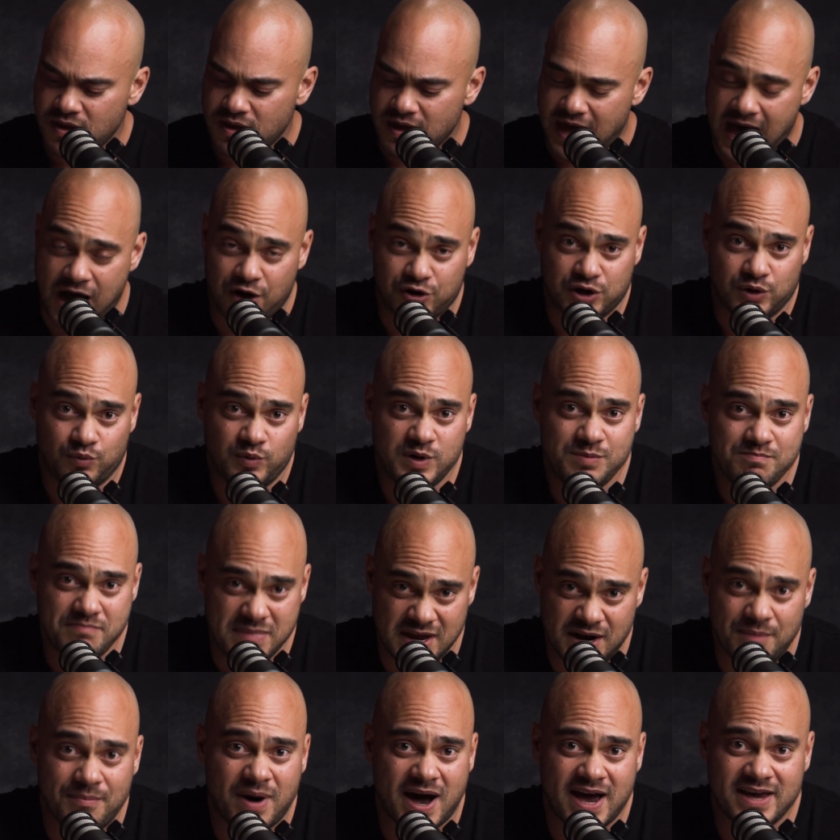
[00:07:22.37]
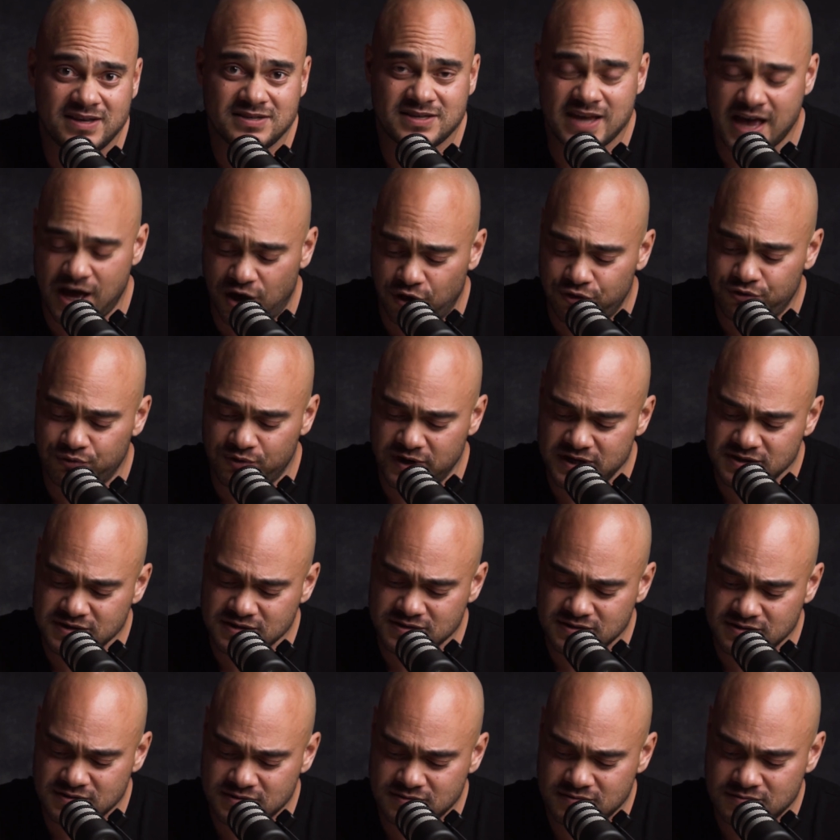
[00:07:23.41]
How can we minimize health
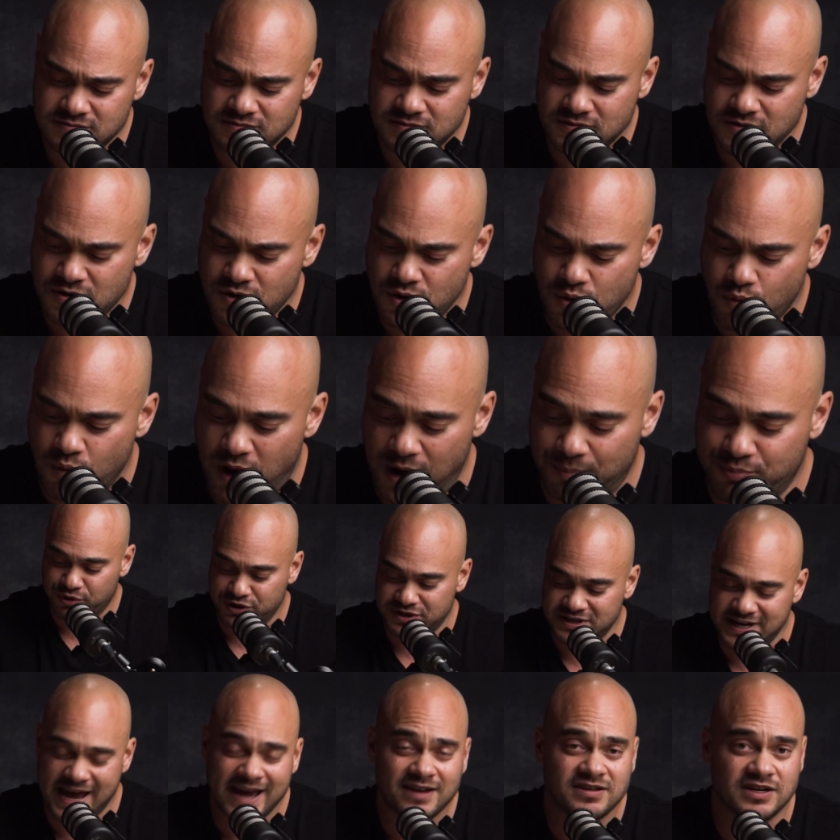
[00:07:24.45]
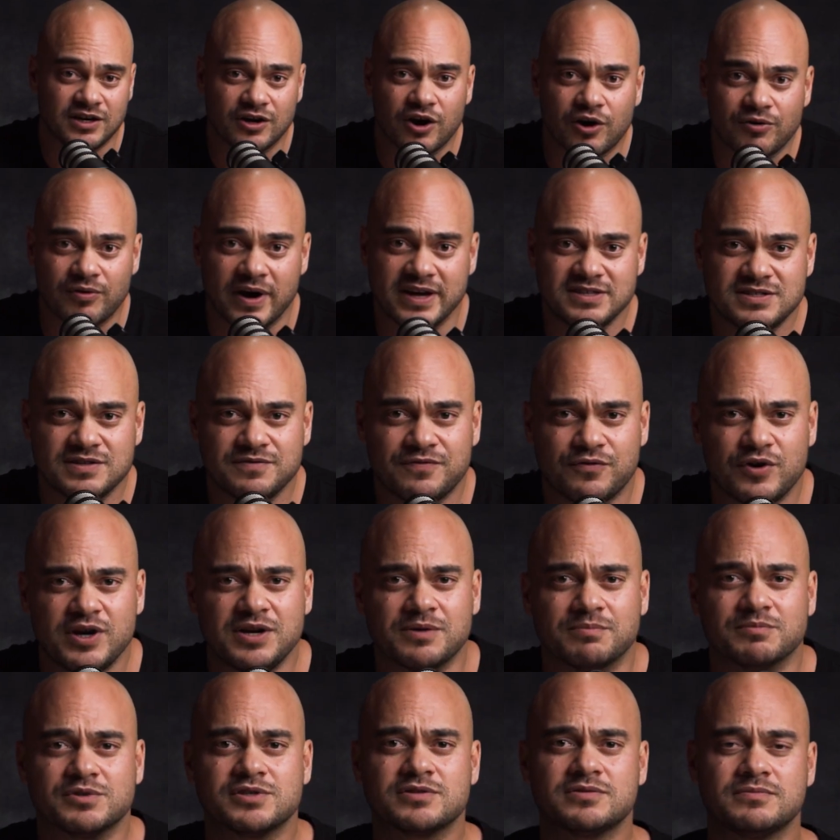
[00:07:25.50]
risks while protecting our rights and
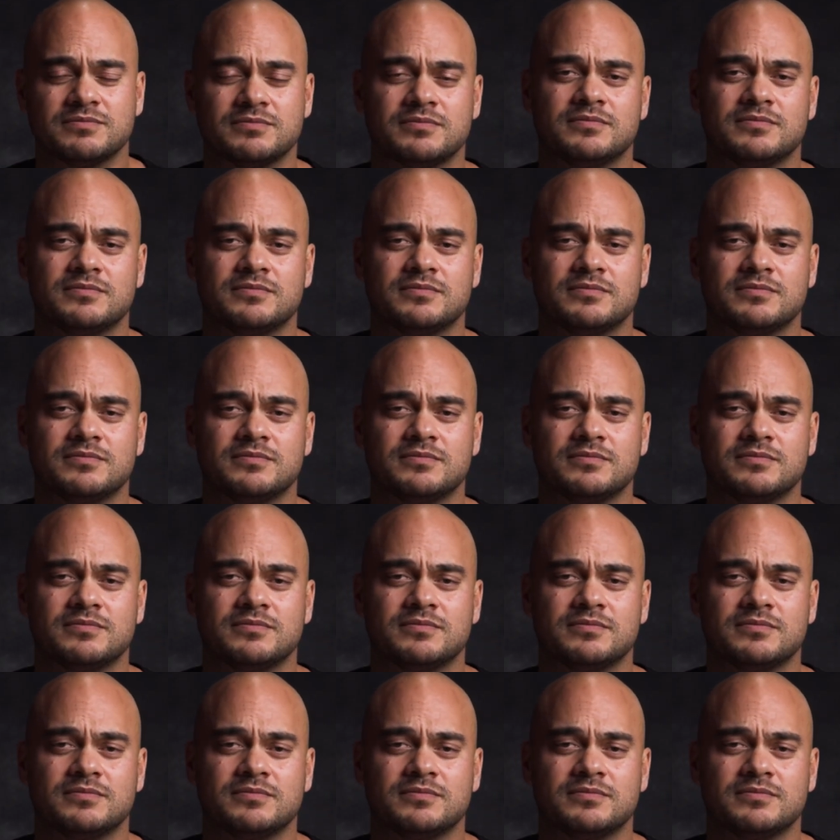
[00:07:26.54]
freedoms?